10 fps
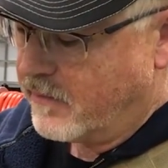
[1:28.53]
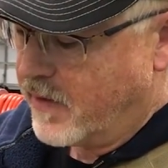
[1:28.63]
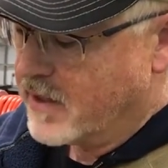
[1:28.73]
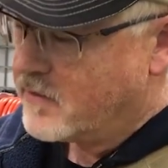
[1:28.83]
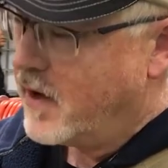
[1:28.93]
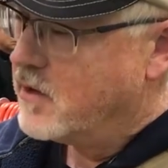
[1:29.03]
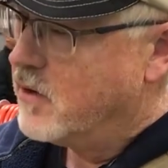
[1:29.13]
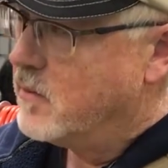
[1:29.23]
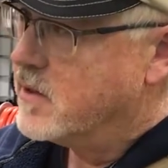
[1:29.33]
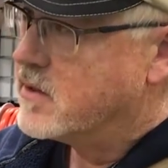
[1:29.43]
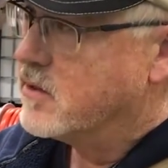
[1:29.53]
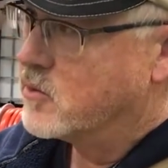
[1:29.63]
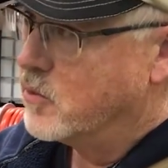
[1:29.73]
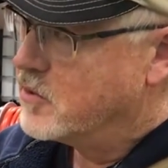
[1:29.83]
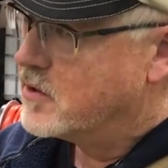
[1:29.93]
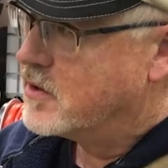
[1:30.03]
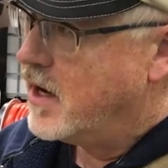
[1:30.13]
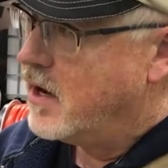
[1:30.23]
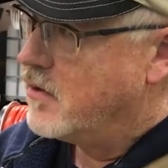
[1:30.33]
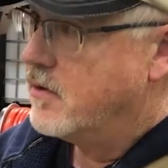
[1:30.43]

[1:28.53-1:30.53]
phosphite treatments on spruces there.